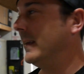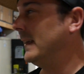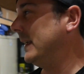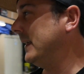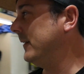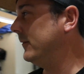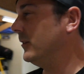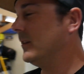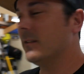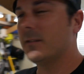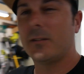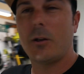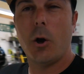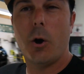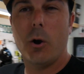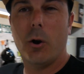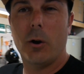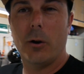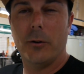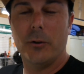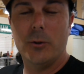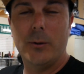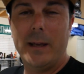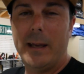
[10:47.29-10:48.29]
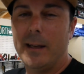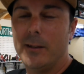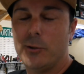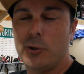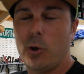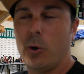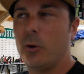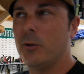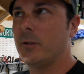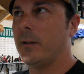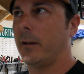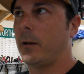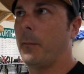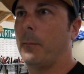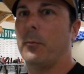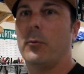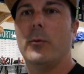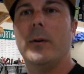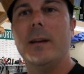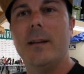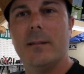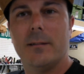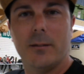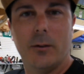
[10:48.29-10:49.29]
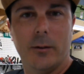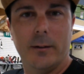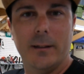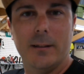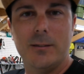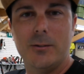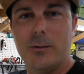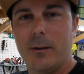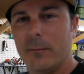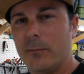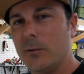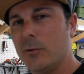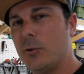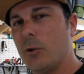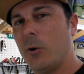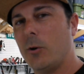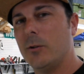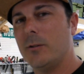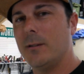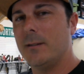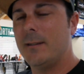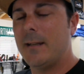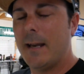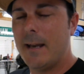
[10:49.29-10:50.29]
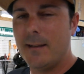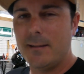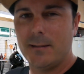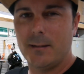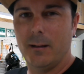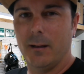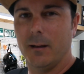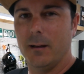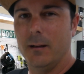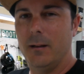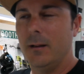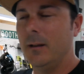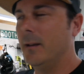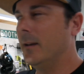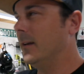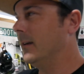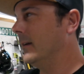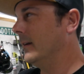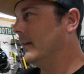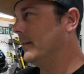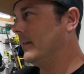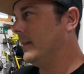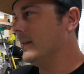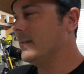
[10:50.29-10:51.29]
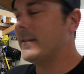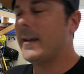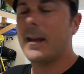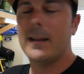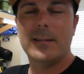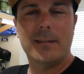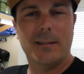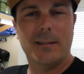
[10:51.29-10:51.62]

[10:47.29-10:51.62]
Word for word: Even this car, you can't charge like a Prius on this, you have to charge a Tesla. This has